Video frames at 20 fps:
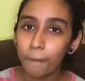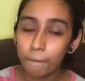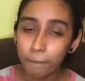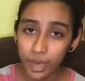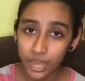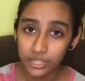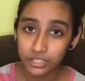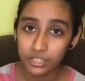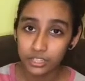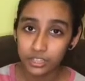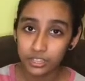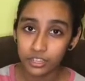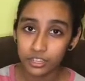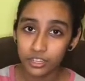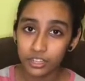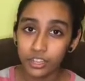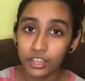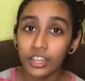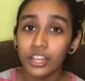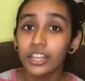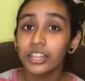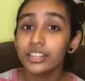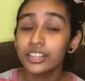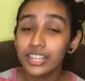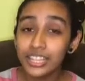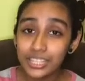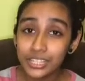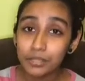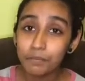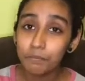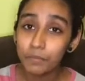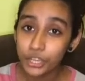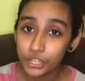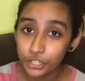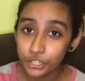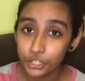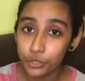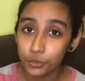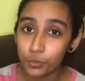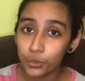But this
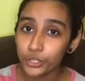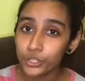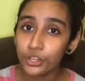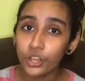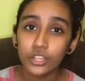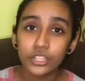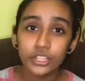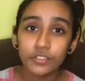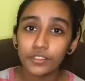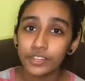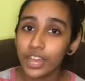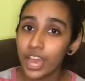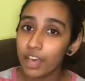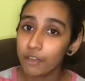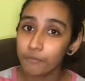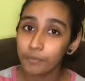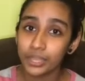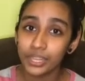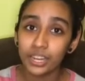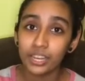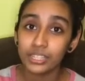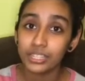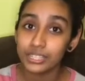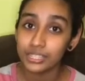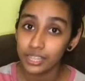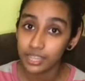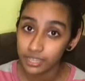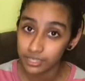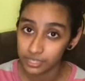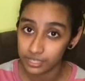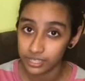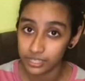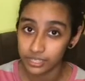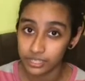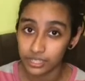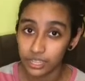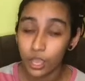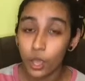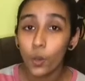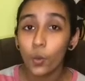mission would not even have been a
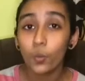success